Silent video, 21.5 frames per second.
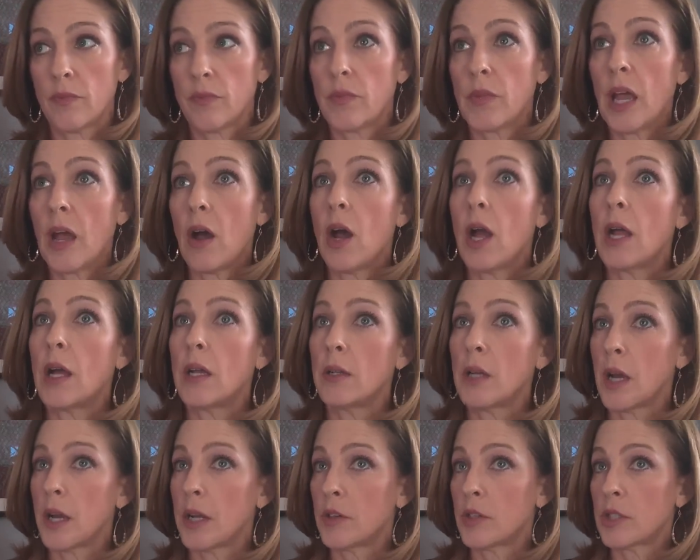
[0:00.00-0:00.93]
Now,
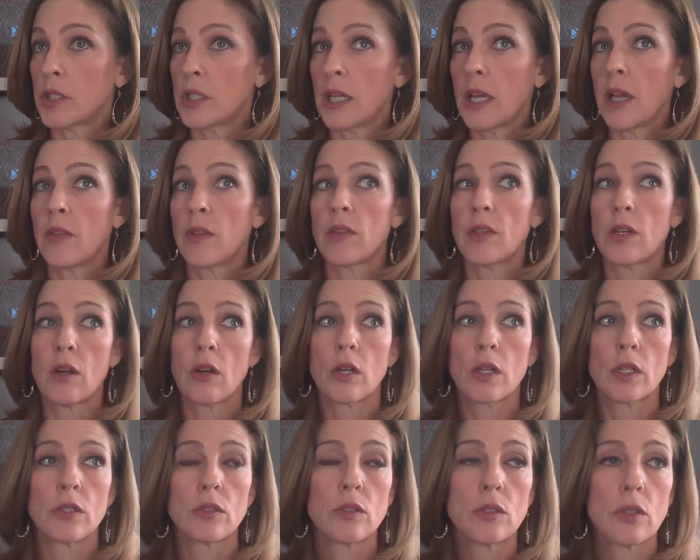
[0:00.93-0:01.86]
I understand that there are
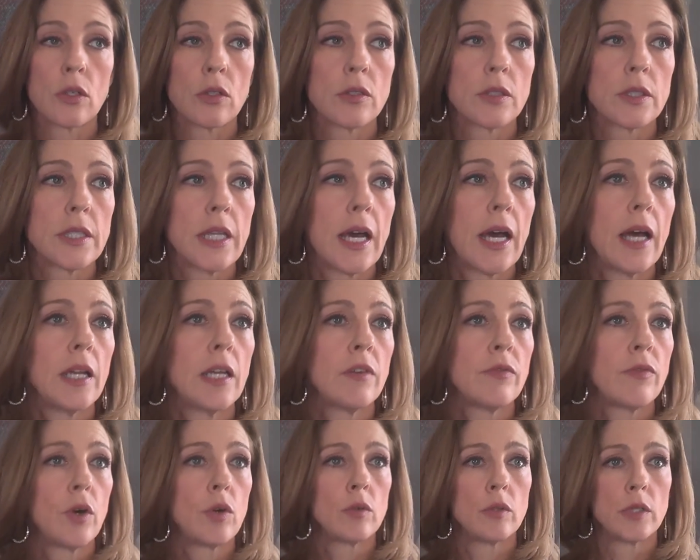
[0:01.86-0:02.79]
concerns that
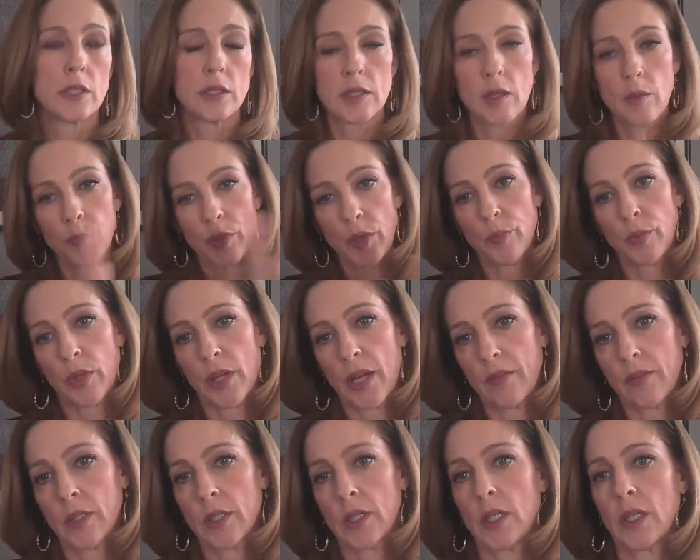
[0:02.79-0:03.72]
if only some people
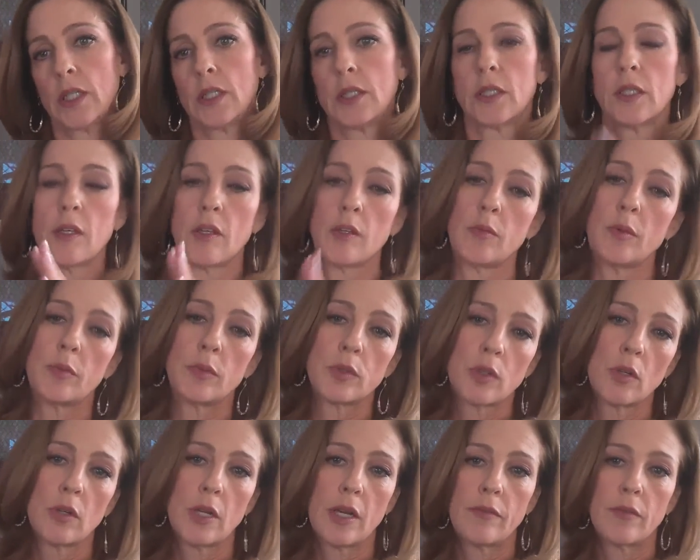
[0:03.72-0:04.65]
have the guns and other people
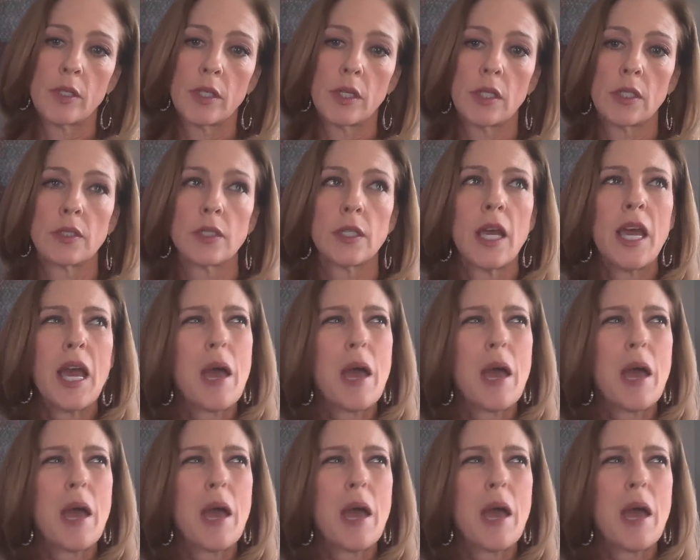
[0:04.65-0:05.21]
don't have the guns,